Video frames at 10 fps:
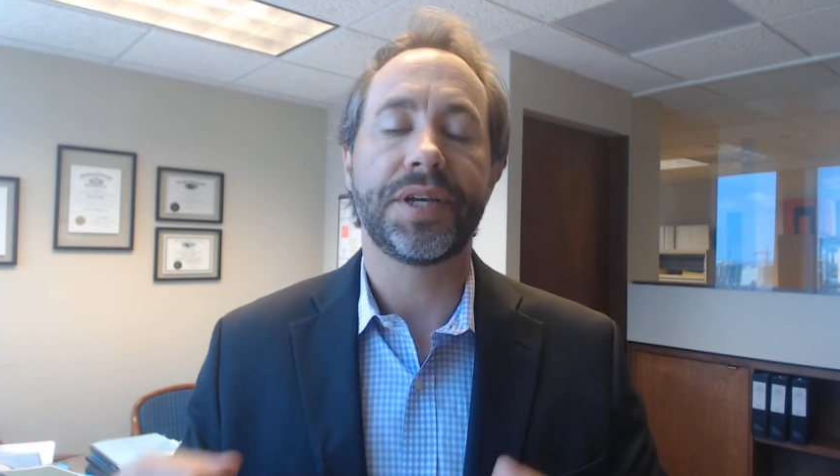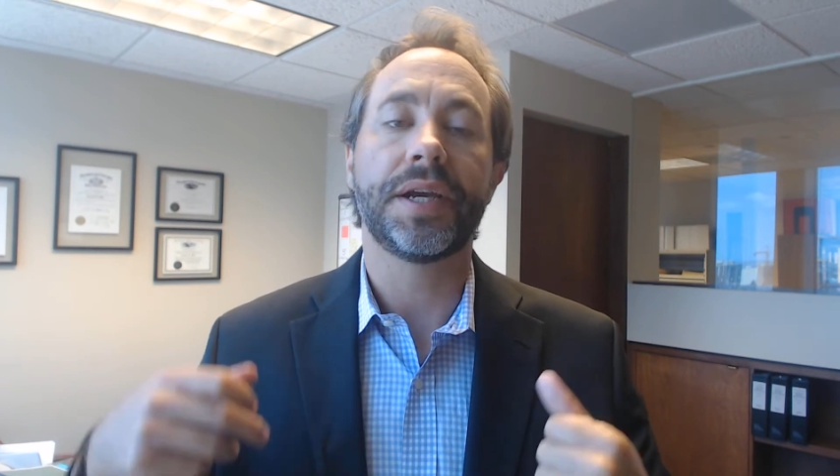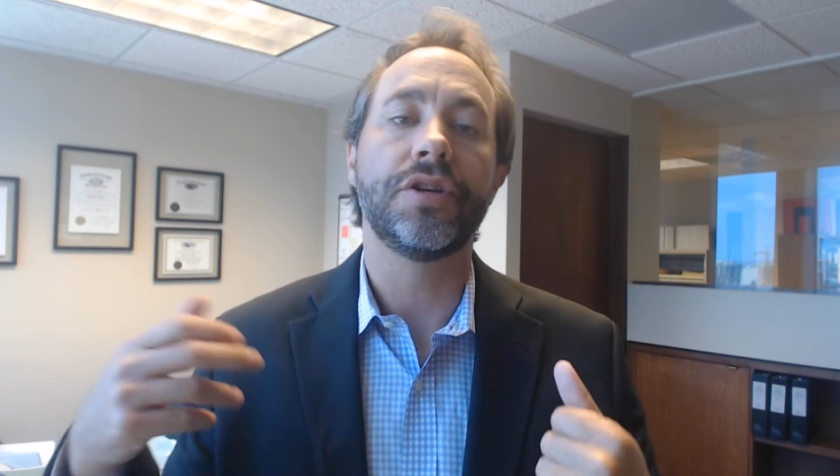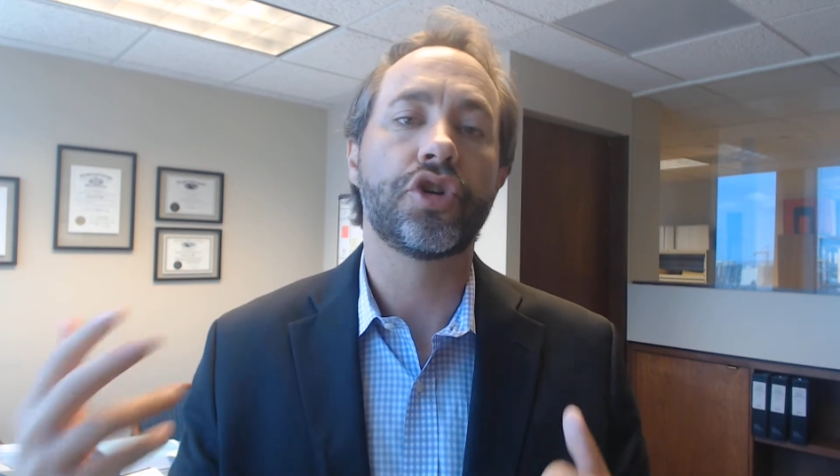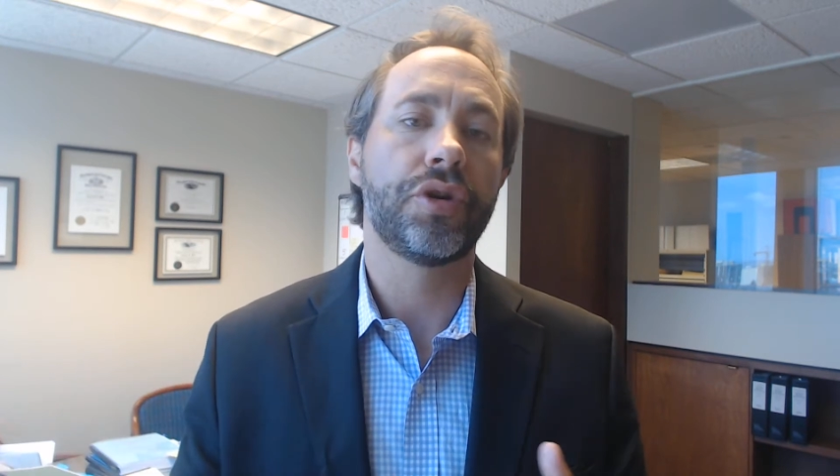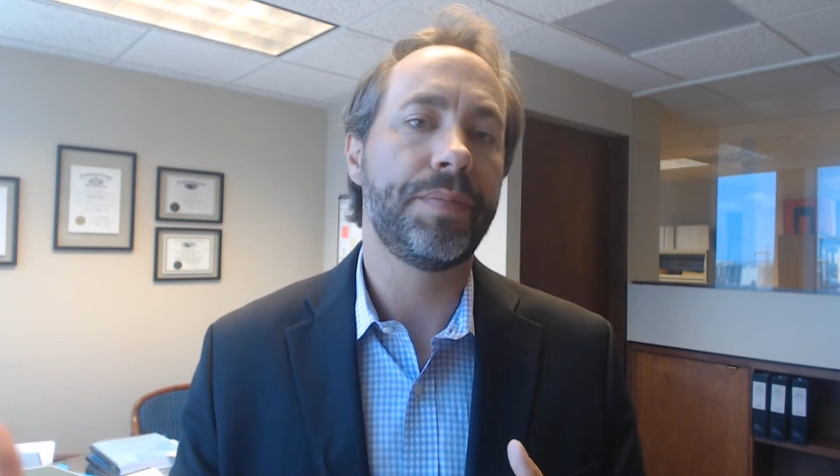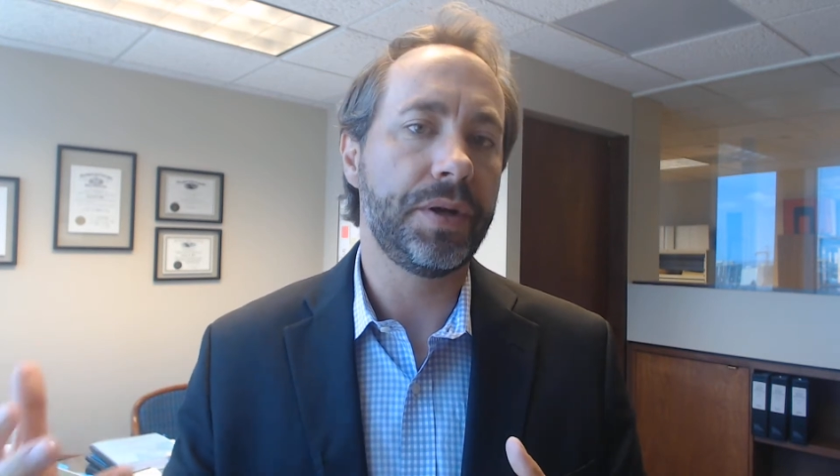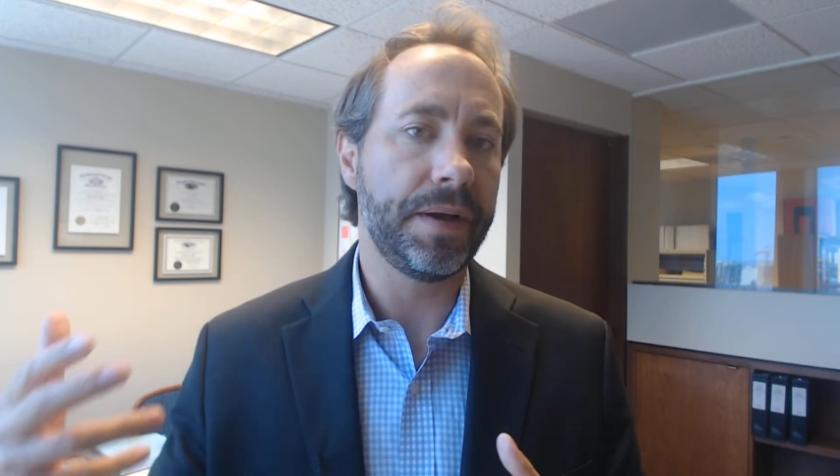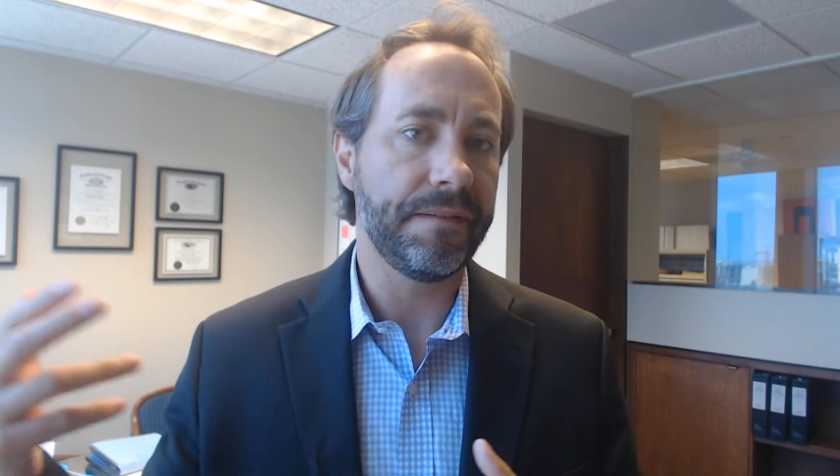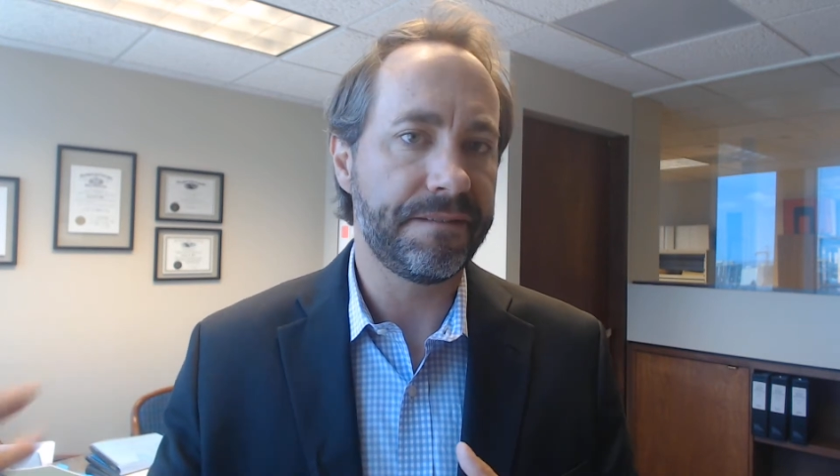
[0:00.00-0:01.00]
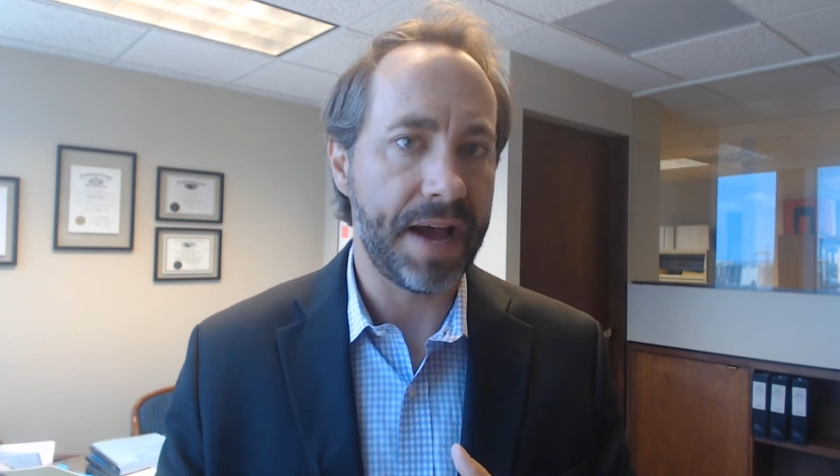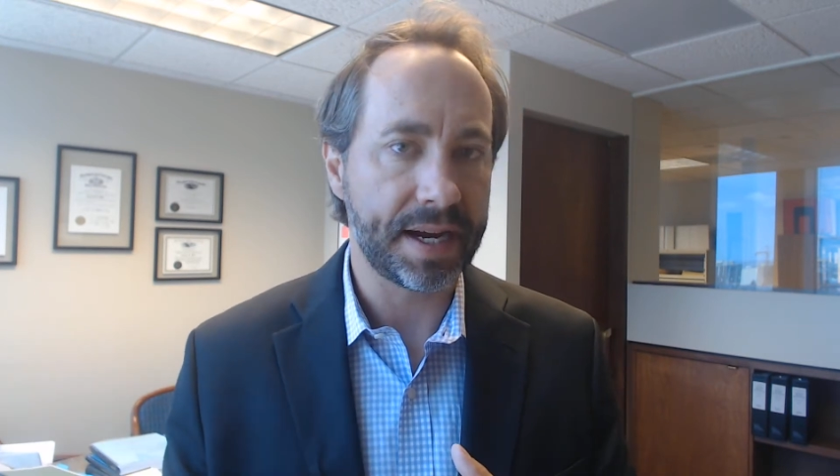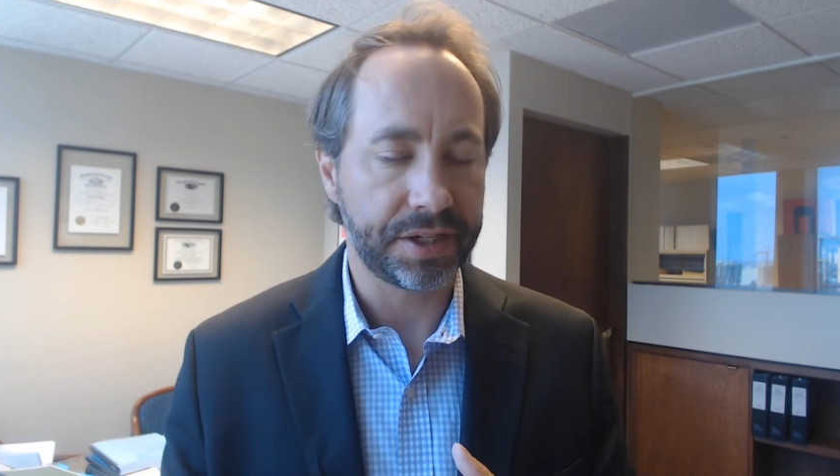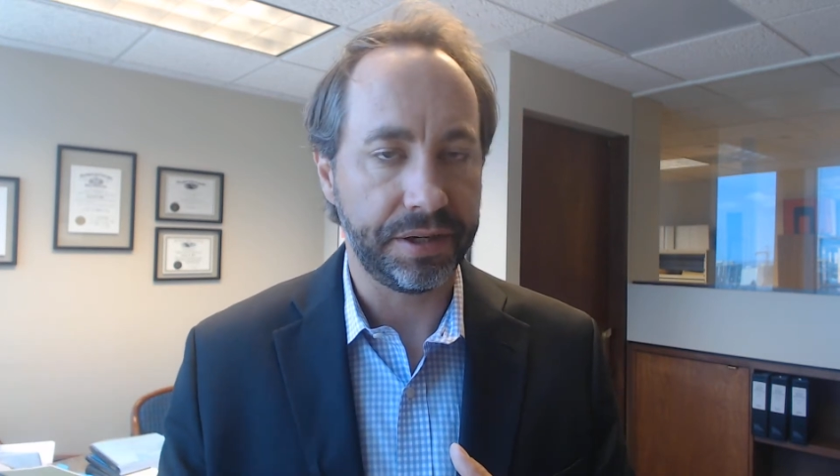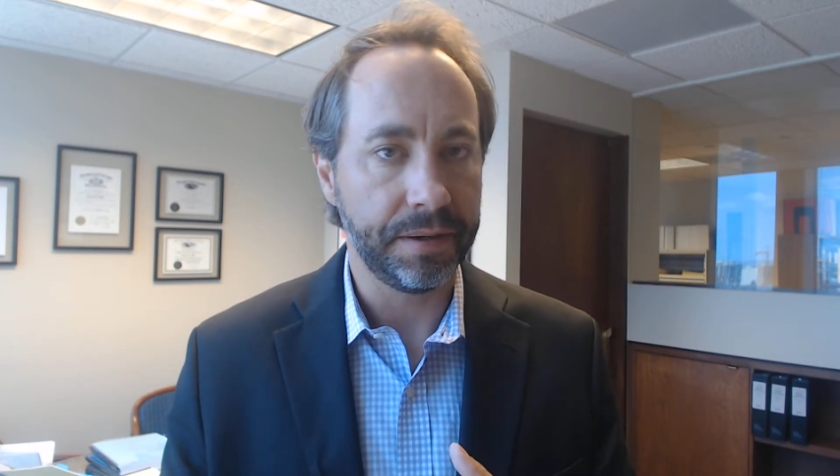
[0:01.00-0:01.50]
a contributing
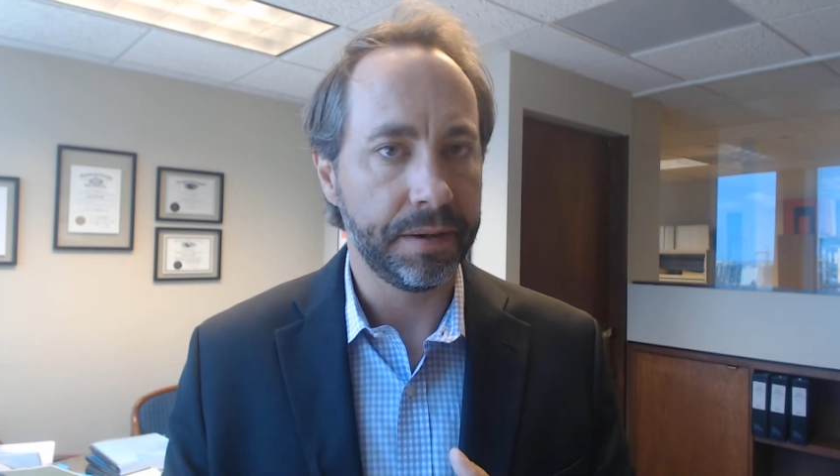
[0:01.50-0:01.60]
factor